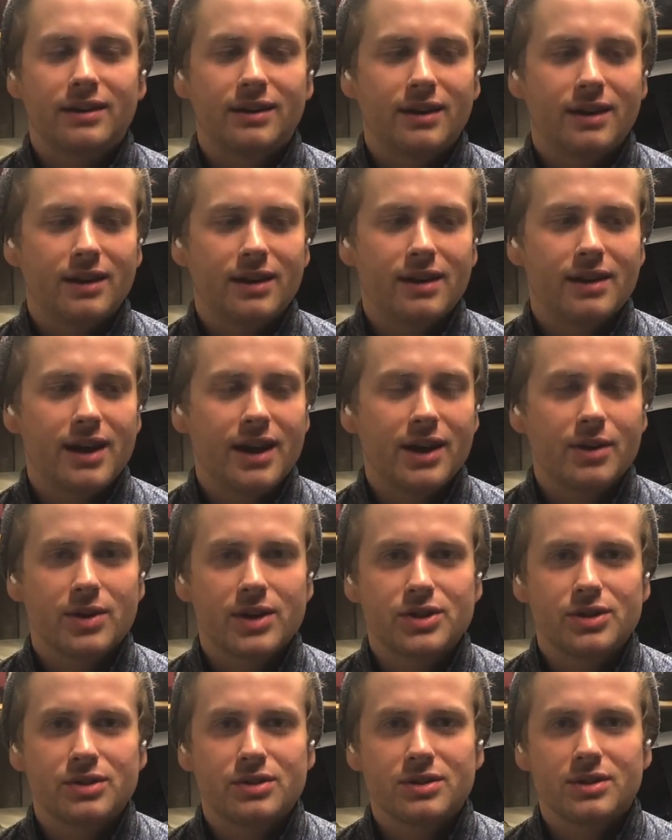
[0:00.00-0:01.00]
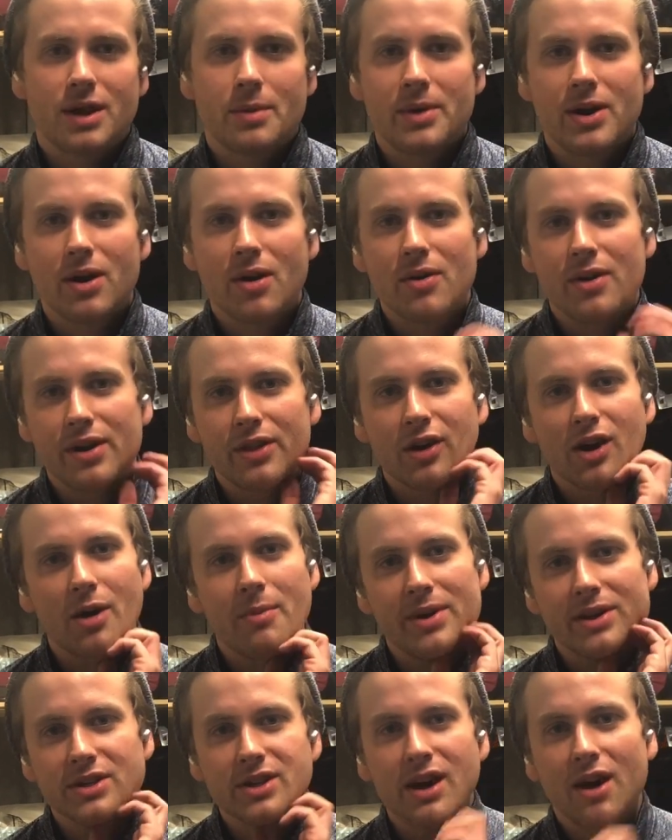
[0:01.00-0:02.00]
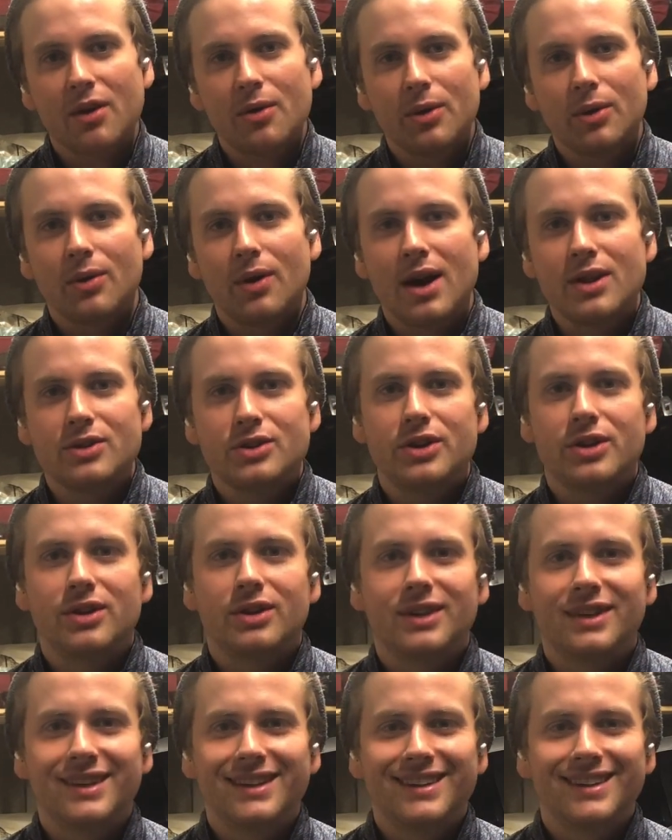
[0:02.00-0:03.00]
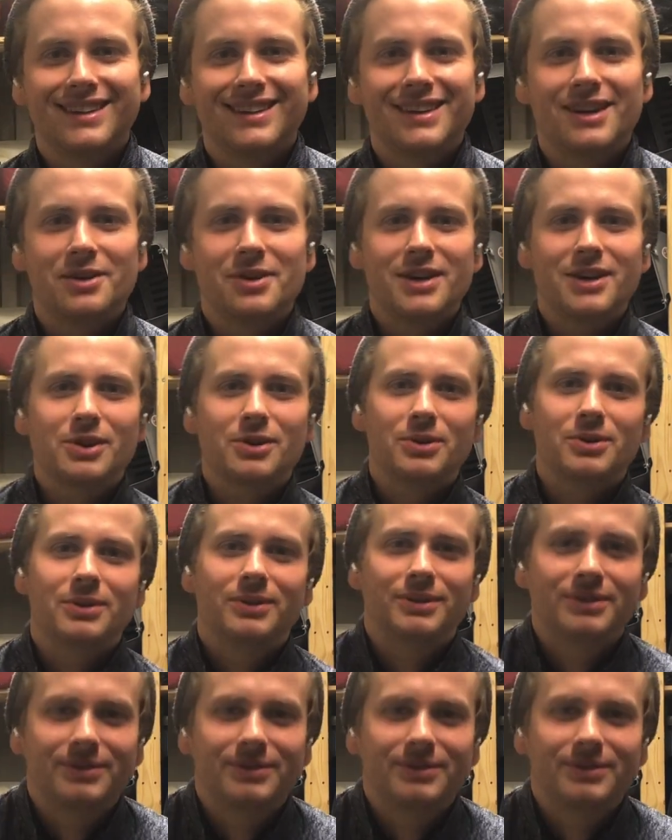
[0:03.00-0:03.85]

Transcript: And any questions, let me know in the comments, and I will answer you. All right, cool.